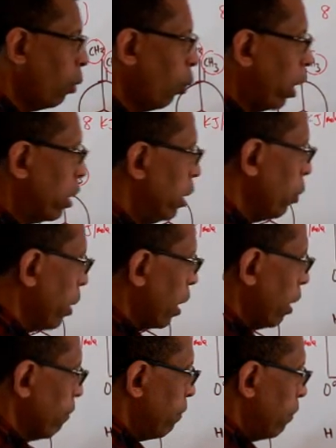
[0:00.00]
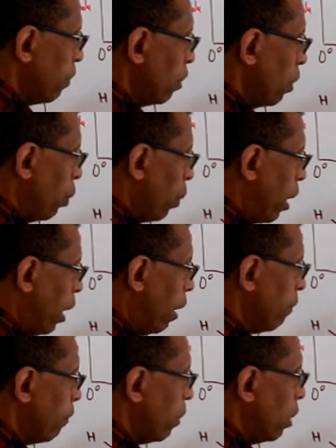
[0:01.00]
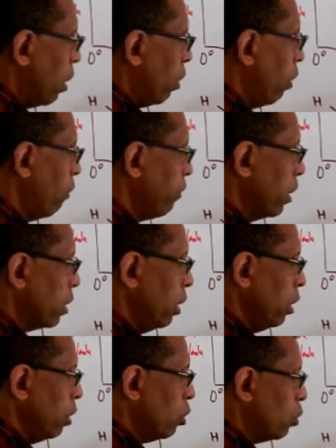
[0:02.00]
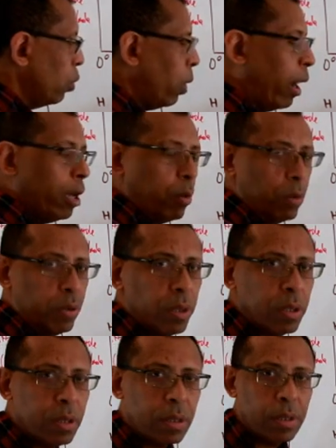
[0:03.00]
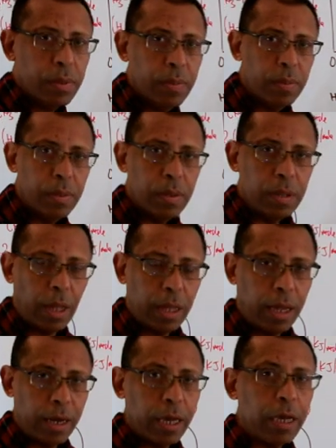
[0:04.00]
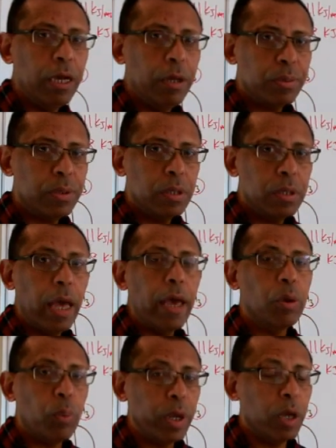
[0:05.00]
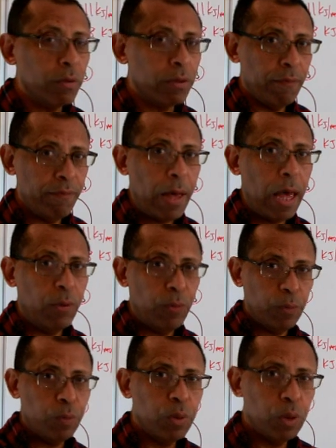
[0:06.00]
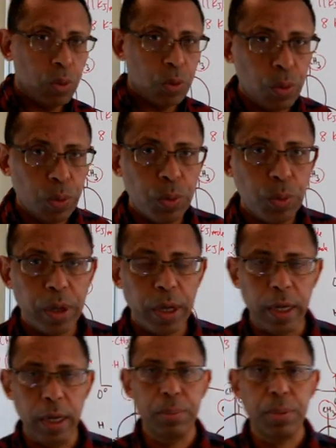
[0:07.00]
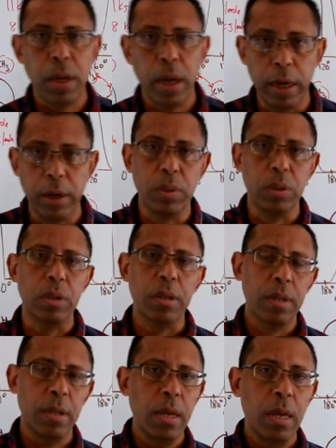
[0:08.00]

what do we have? We have obviously 2 hydrogens that are eclipsed, and we know the value 2 eclipsed hydrogens.